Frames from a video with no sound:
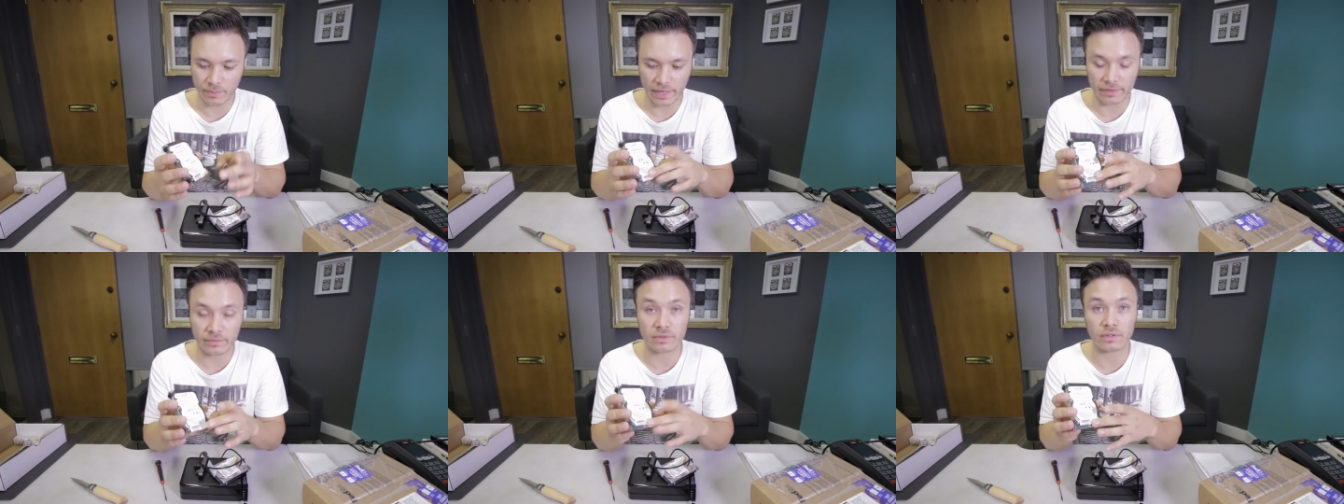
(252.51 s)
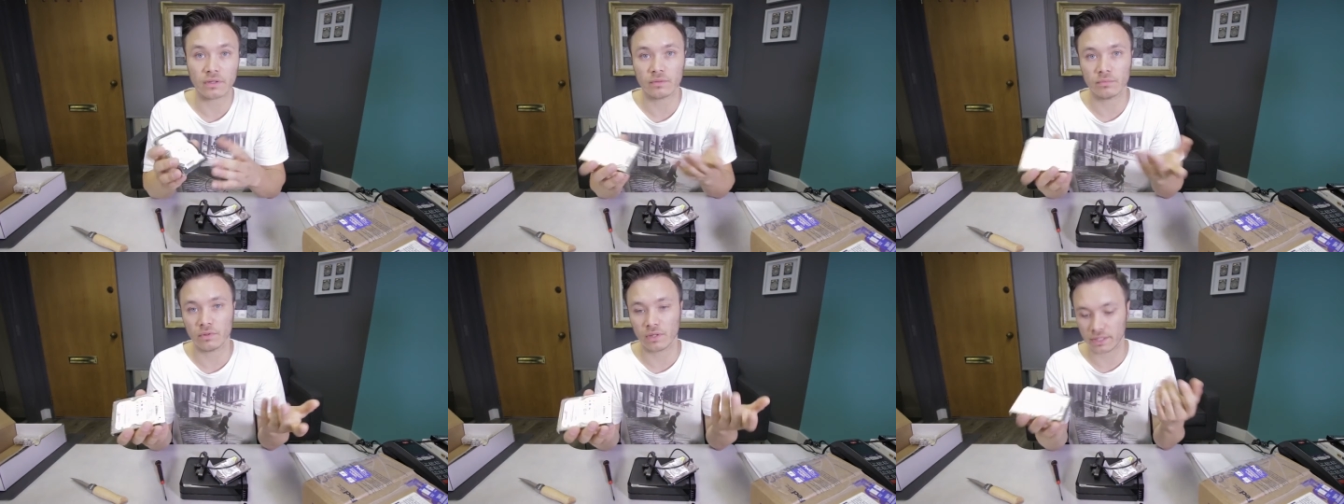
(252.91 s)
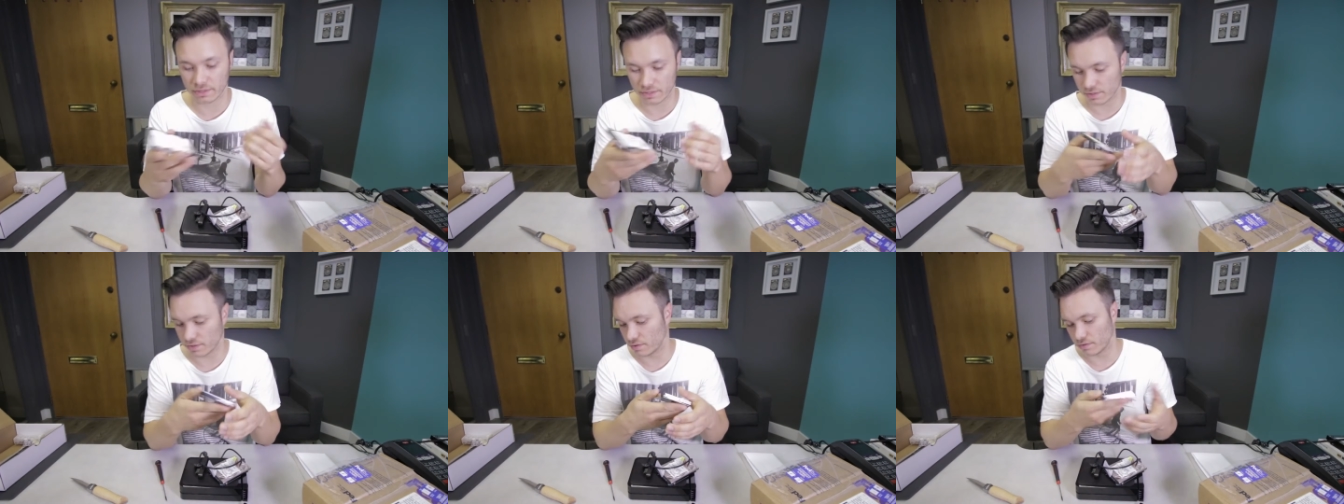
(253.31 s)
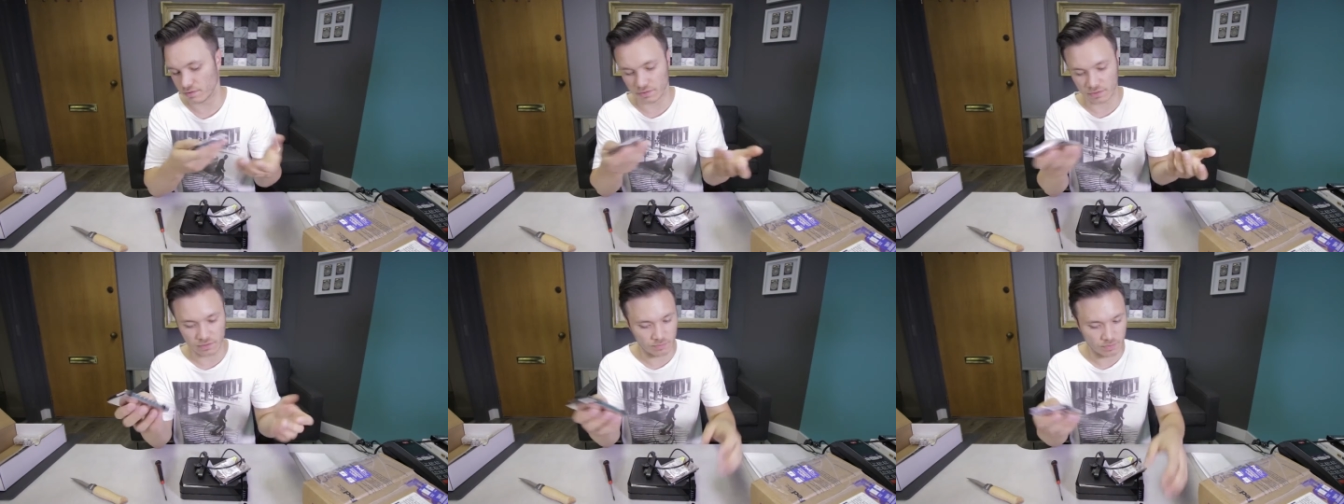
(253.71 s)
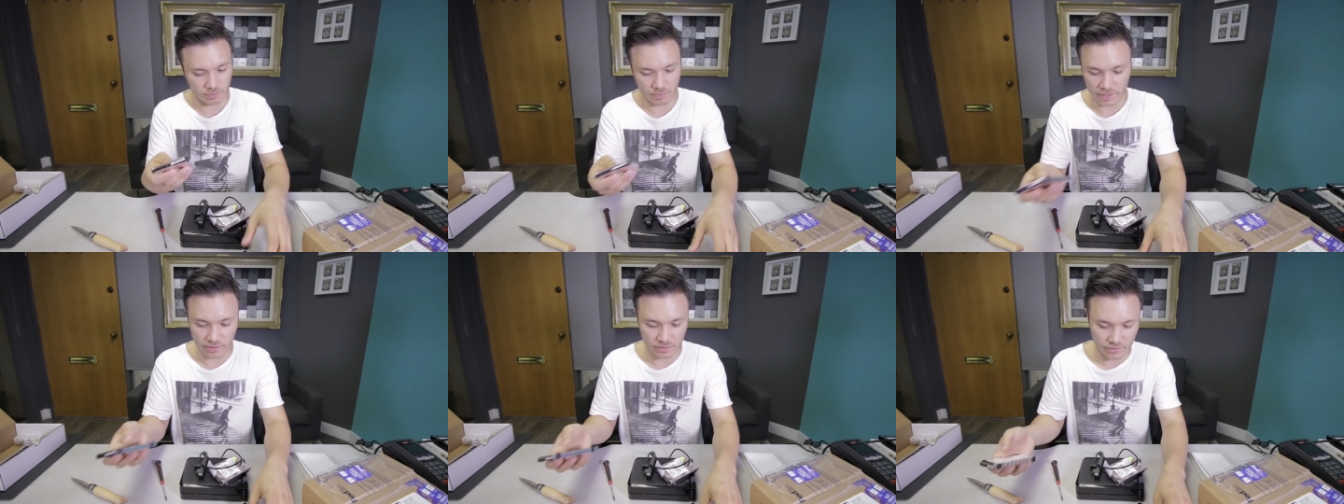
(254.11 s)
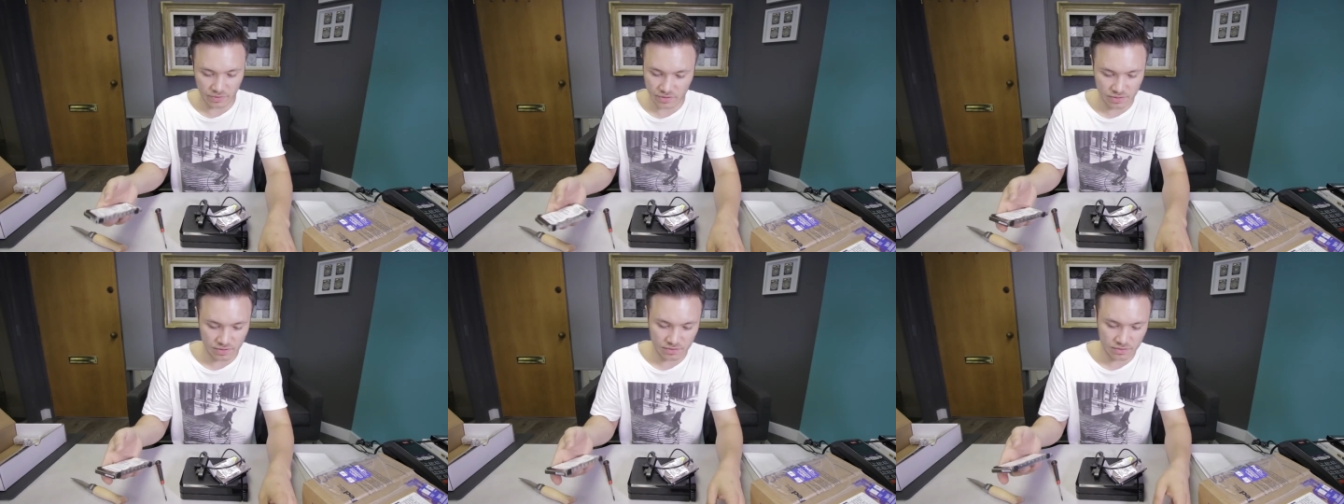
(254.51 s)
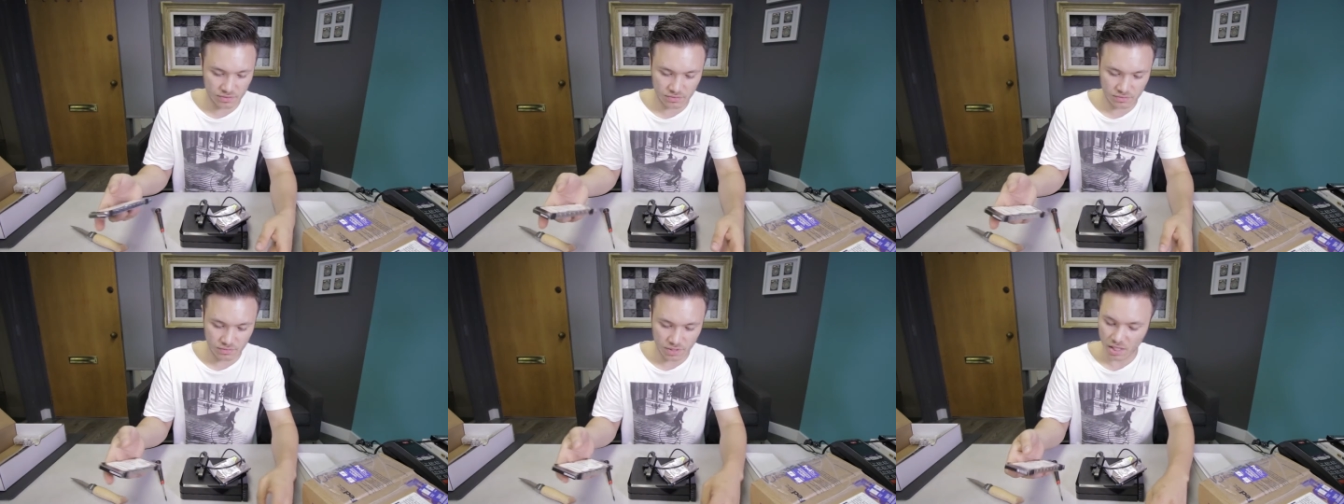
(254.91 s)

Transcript: back with a label like this, there could be many reasons.